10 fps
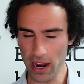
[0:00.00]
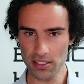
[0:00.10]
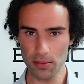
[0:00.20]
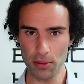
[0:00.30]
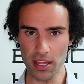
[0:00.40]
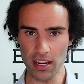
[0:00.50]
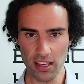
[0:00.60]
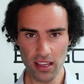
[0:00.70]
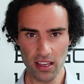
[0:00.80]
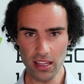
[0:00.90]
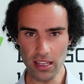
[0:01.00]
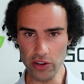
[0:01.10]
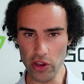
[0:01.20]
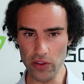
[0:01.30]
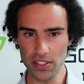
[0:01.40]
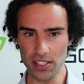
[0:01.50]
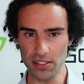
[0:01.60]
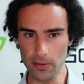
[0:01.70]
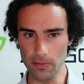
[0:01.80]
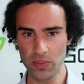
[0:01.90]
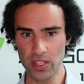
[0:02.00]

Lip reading: or parasympathetic nervous system.